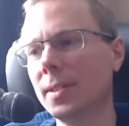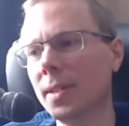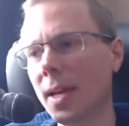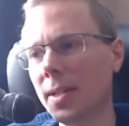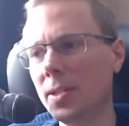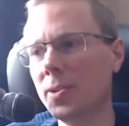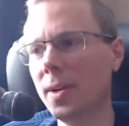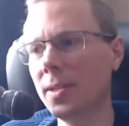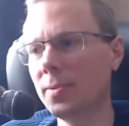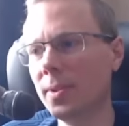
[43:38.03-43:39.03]
I did
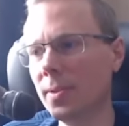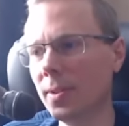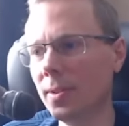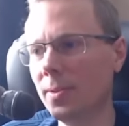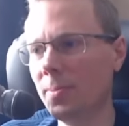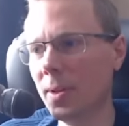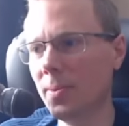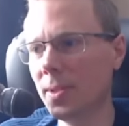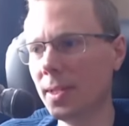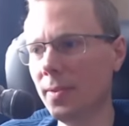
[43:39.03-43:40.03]
try to re-roll, but it
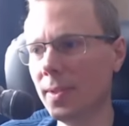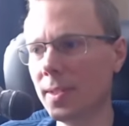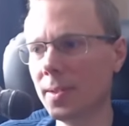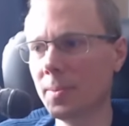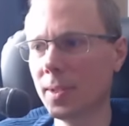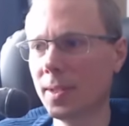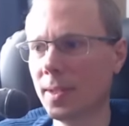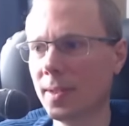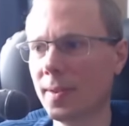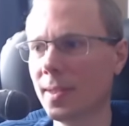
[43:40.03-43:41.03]
wasn't giving it to me.
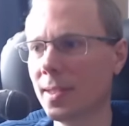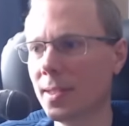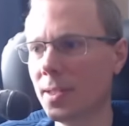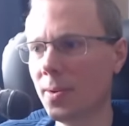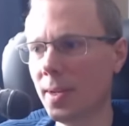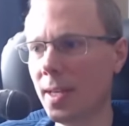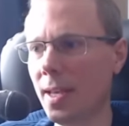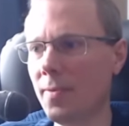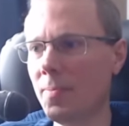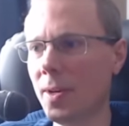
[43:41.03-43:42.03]
So I
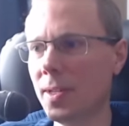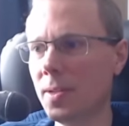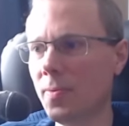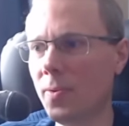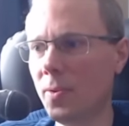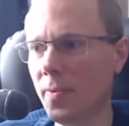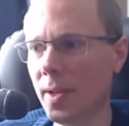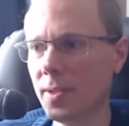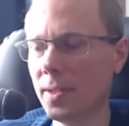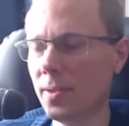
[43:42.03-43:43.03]
gave my
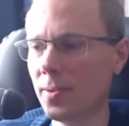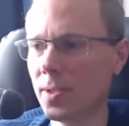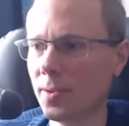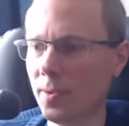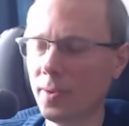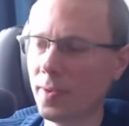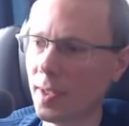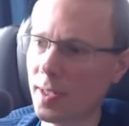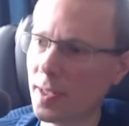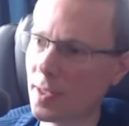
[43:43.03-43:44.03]
4,000 gold sword for
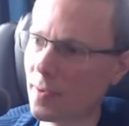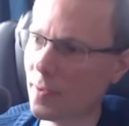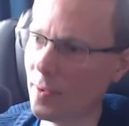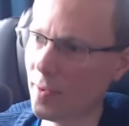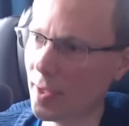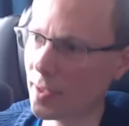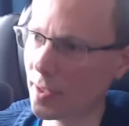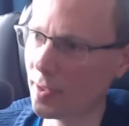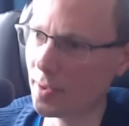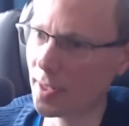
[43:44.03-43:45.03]
his 4,000
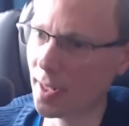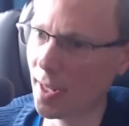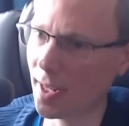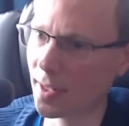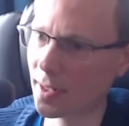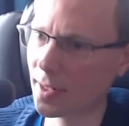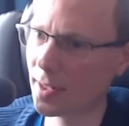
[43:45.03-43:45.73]
gold axe.